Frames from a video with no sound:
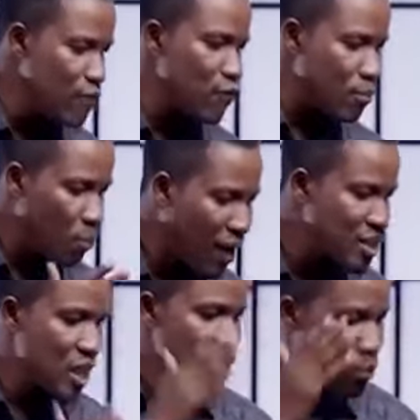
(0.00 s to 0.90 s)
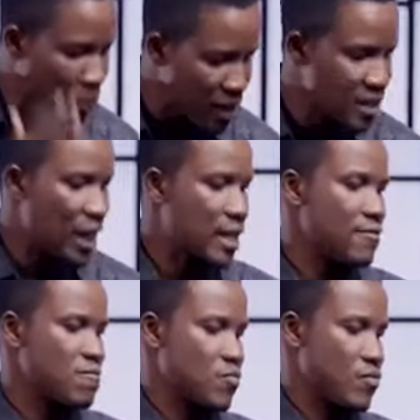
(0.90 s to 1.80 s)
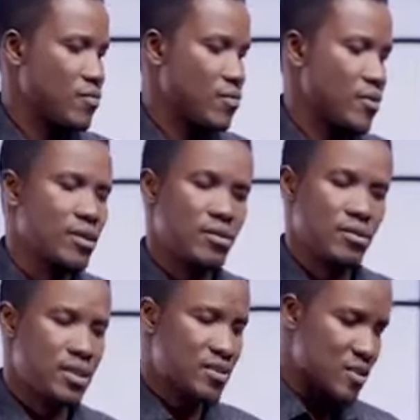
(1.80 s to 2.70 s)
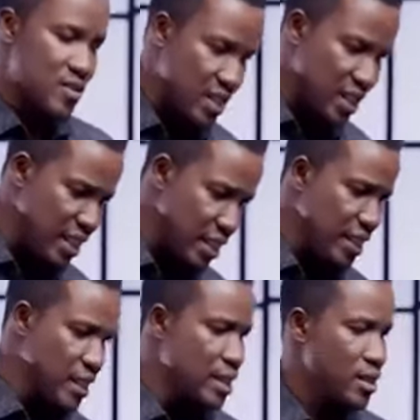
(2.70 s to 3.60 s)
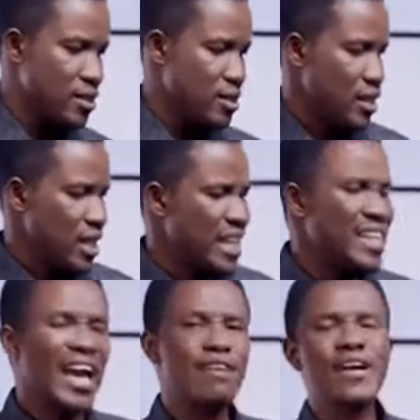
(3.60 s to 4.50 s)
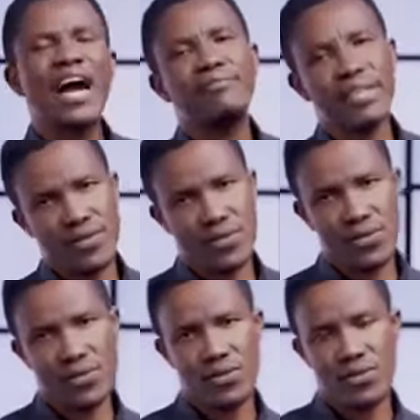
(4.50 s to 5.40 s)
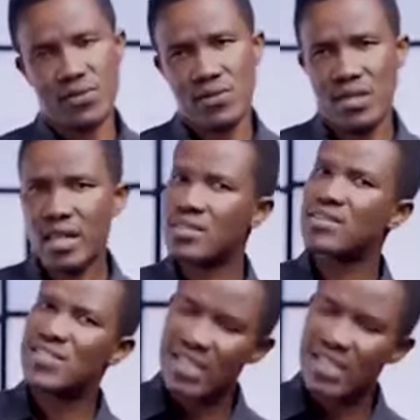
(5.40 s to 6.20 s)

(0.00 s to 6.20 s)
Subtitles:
live from paycheck to paycheck. There's a seed in every harvest. There's a